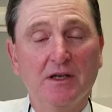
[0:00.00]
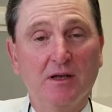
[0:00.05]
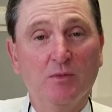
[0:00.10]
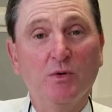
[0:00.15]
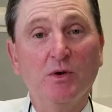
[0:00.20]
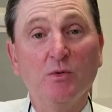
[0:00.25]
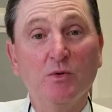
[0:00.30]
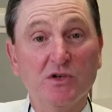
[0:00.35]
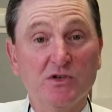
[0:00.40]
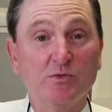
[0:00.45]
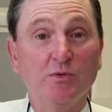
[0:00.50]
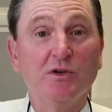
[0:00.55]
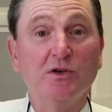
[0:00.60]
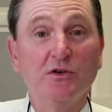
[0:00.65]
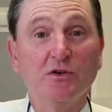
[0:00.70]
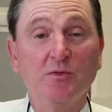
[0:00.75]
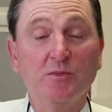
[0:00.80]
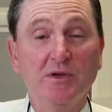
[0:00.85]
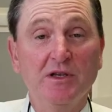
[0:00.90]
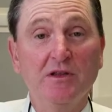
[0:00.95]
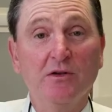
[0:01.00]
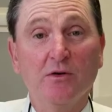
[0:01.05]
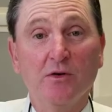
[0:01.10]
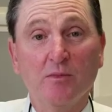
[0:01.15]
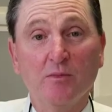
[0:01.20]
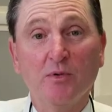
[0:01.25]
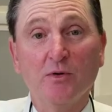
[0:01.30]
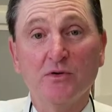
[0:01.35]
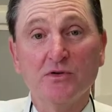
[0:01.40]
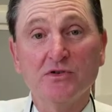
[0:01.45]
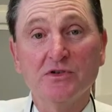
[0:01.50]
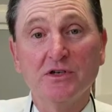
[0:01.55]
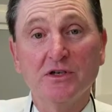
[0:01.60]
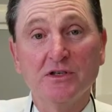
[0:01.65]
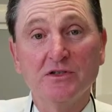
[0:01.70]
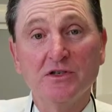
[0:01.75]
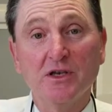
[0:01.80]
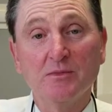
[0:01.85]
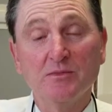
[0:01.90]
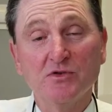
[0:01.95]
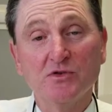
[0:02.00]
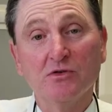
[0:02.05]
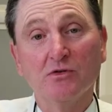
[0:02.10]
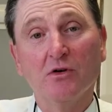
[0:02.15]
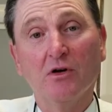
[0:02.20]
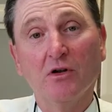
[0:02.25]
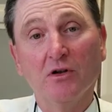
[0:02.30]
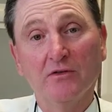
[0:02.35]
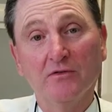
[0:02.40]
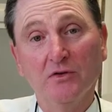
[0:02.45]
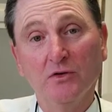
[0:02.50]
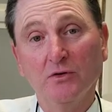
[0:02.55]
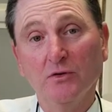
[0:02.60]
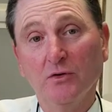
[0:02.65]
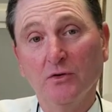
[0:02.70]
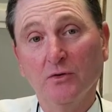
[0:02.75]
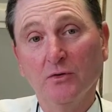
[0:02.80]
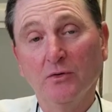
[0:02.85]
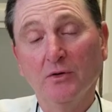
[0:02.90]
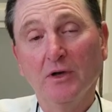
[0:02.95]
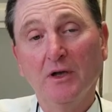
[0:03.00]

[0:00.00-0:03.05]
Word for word: We wish we could be there in person, as I'm sure all of you do.